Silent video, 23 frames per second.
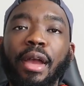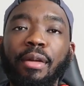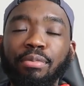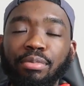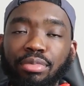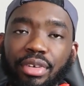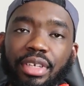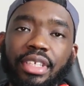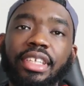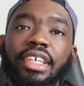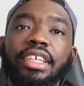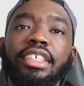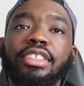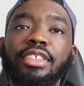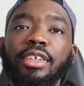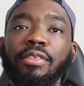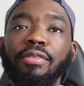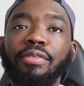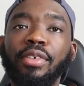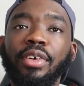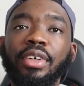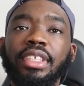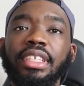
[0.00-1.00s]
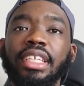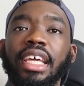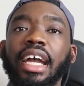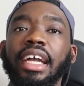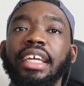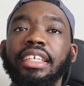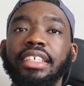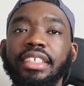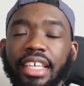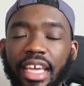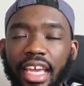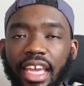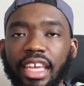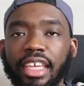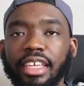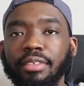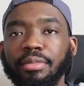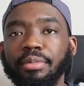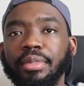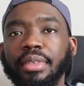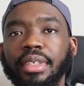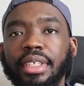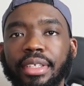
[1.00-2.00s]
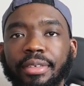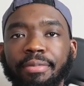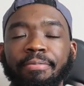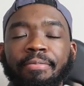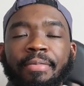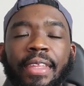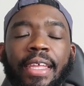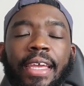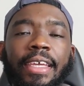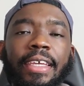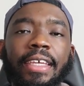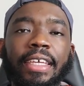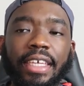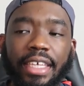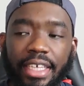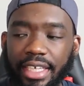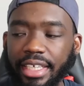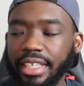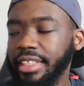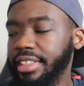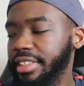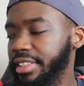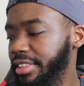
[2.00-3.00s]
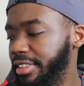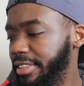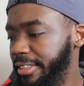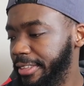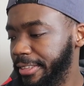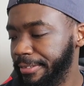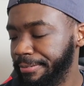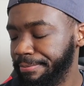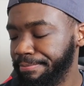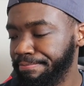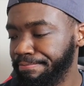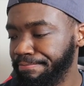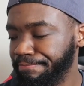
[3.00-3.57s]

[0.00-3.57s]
my prediction for that game is